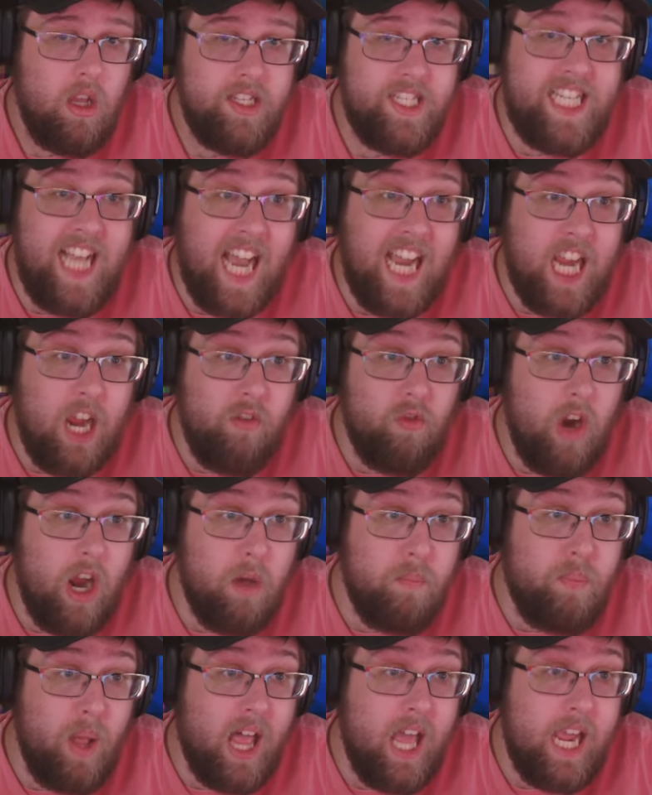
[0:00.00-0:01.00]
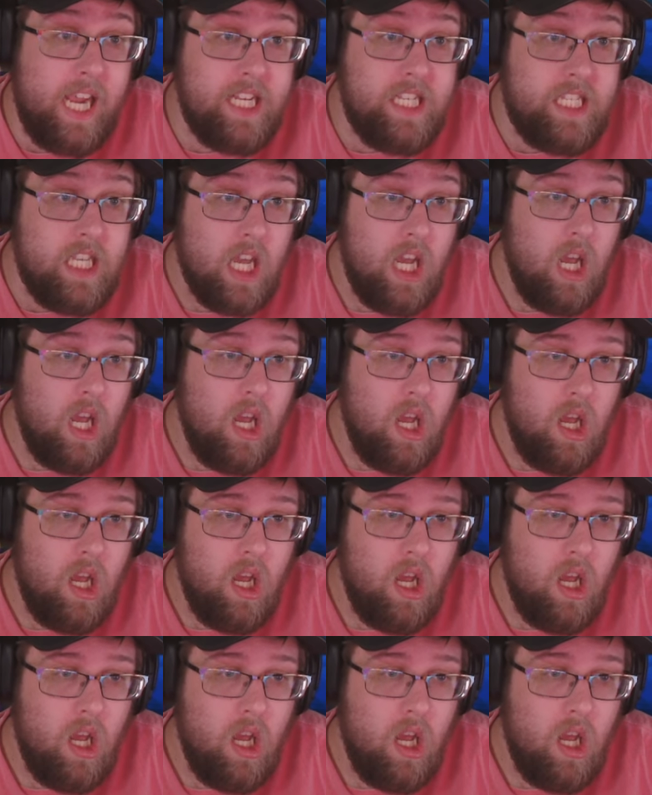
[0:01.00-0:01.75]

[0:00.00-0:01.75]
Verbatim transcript: Oh second rail, please. Come on.